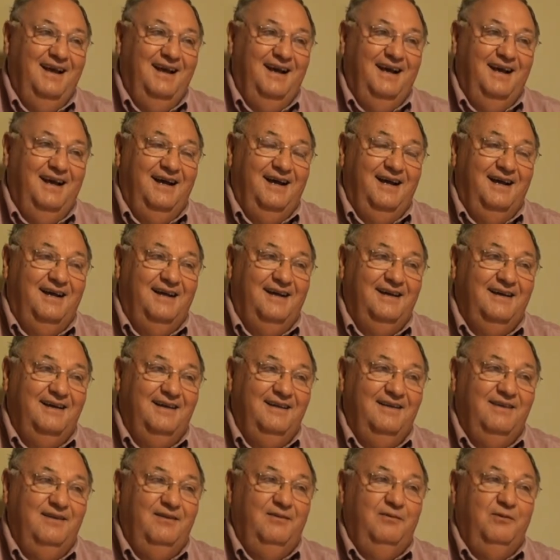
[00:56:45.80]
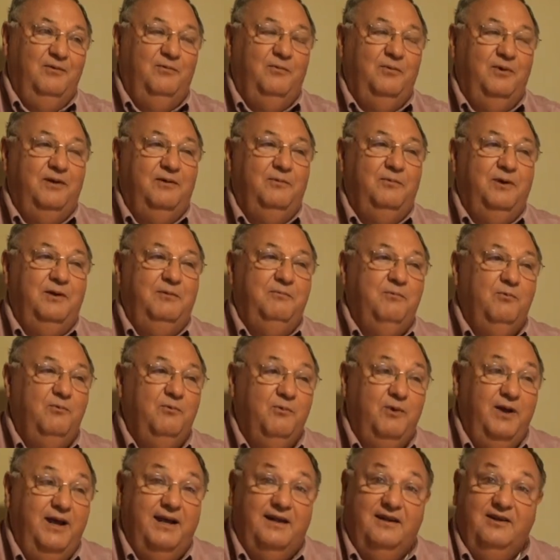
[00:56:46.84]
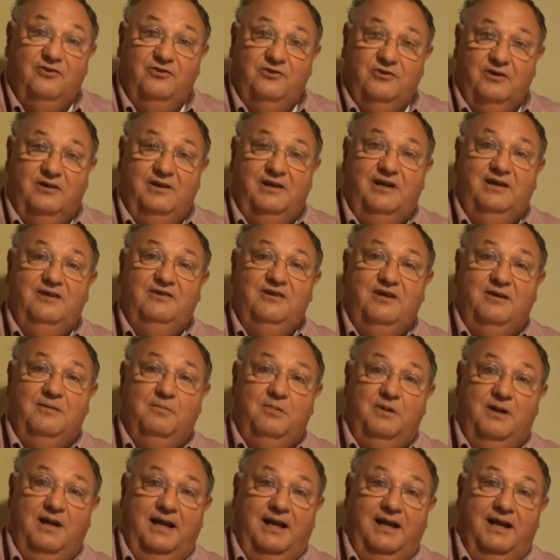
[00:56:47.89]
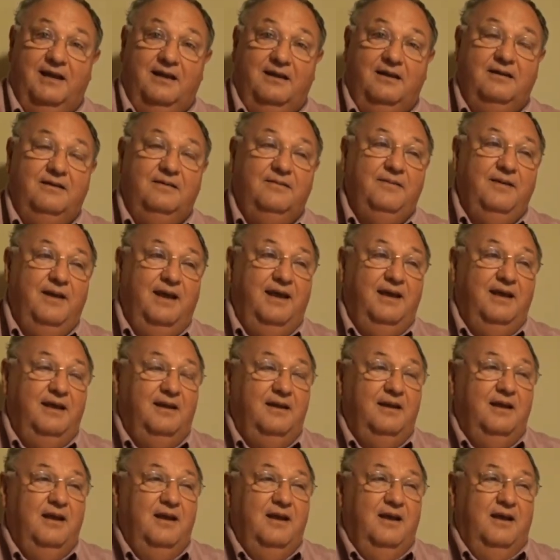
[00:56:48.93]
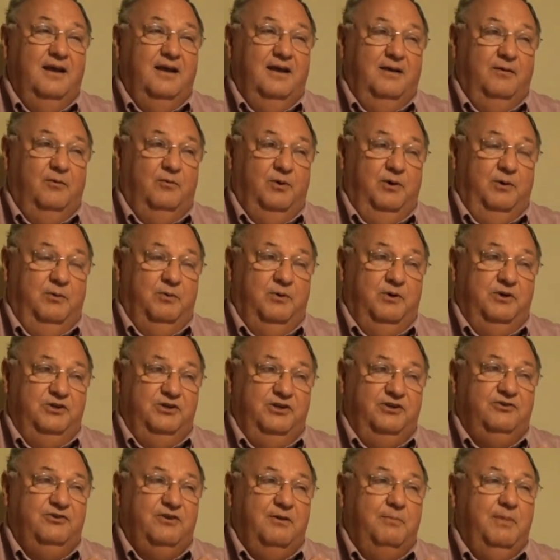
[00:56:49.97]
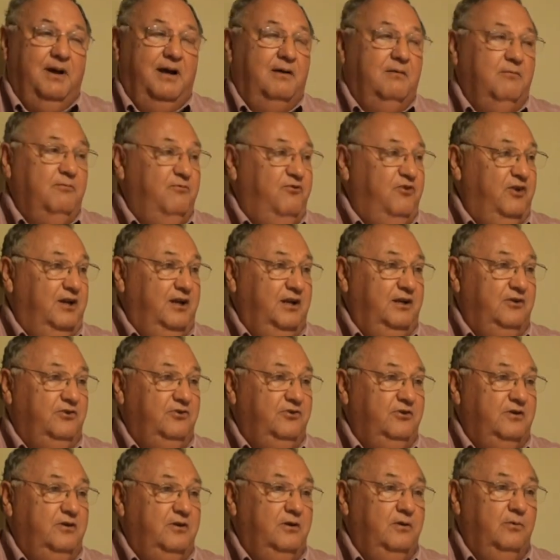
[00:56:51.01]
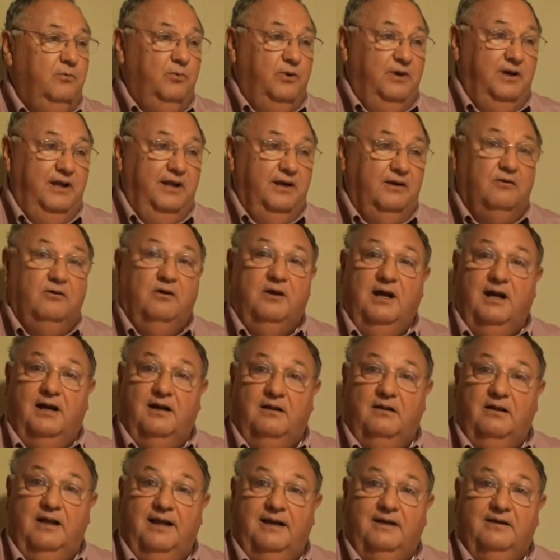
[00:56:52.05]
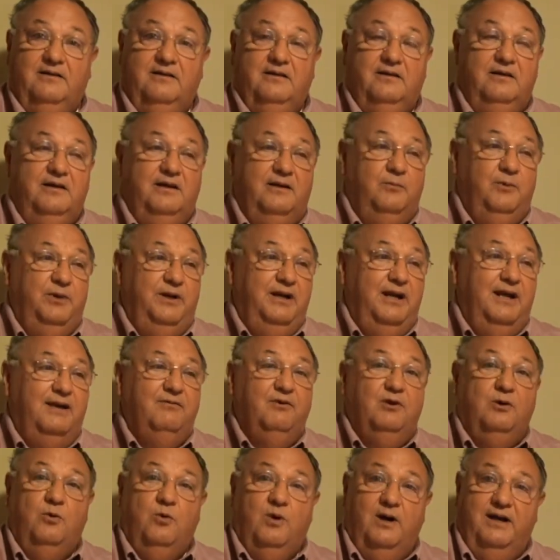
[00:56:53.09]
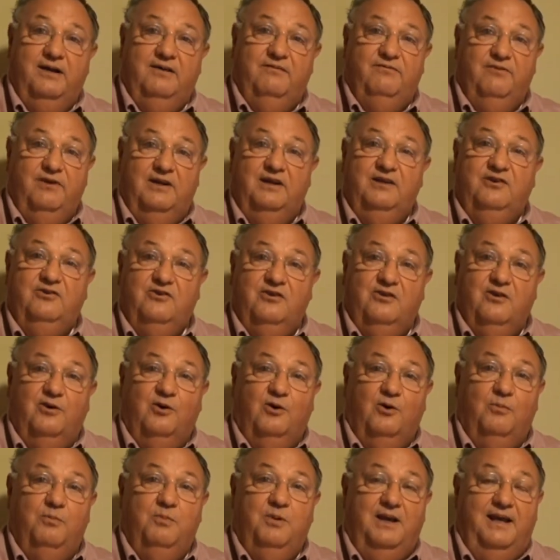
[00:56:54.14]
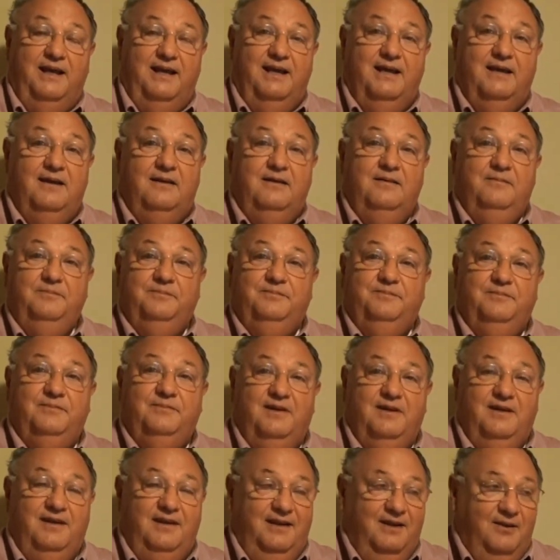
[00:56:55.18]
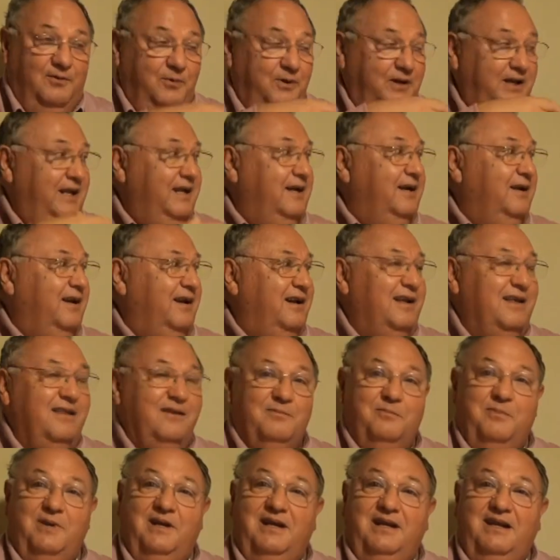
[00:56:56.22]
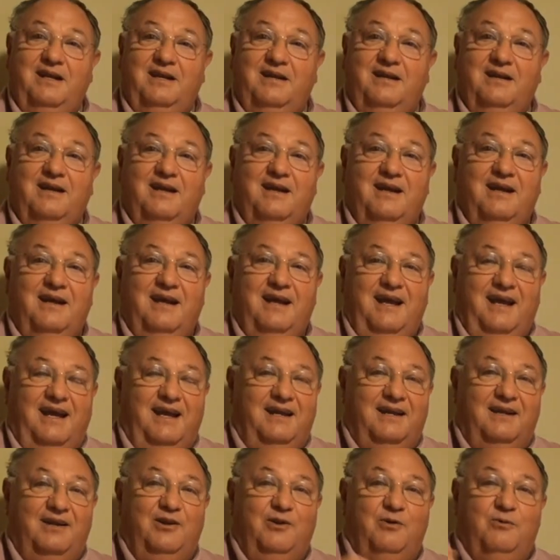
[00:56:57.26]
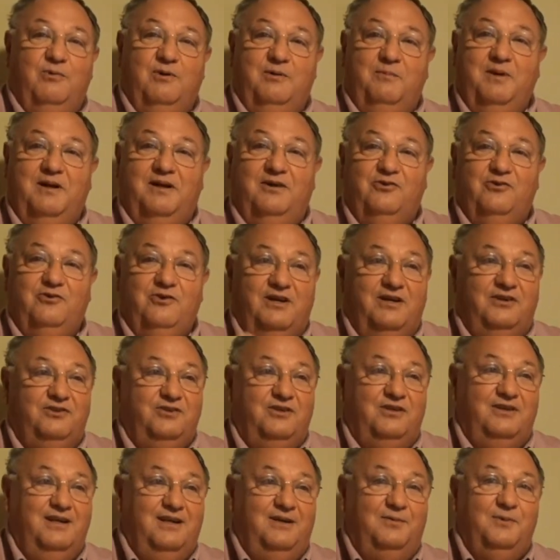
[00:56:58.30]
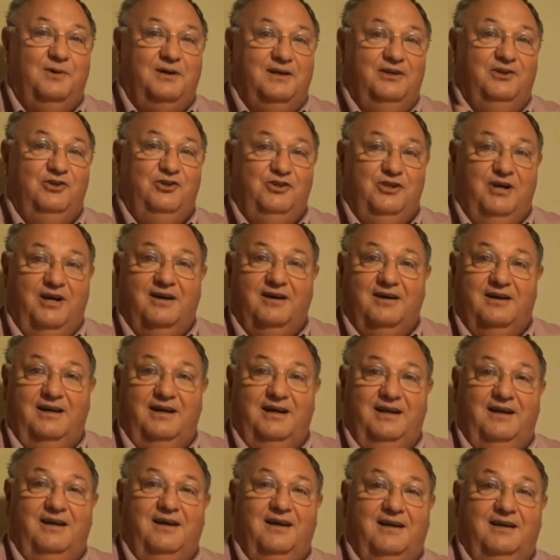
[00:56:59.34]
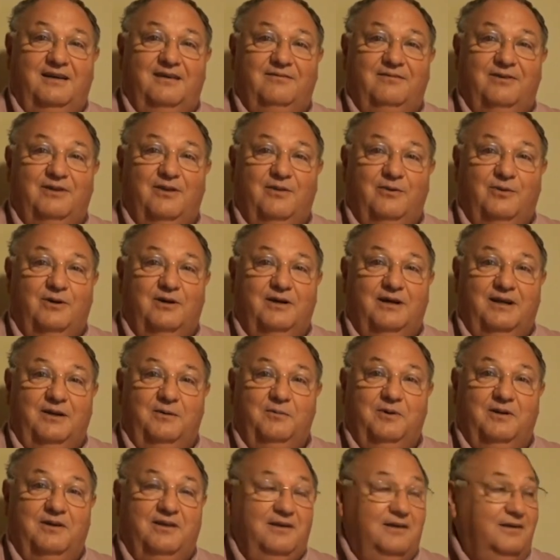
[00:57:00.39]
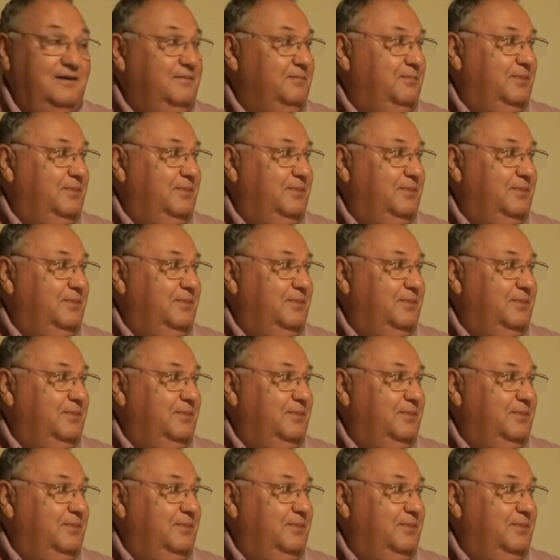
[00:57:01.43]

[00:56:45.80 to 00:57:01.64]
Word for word: uh, we, we had a strategic plan, and we were just about finished when Hickel got elected, and we never quite finished the whole plan. You know, we needed another meeting and the new administration didn't want to share any kind of authority with a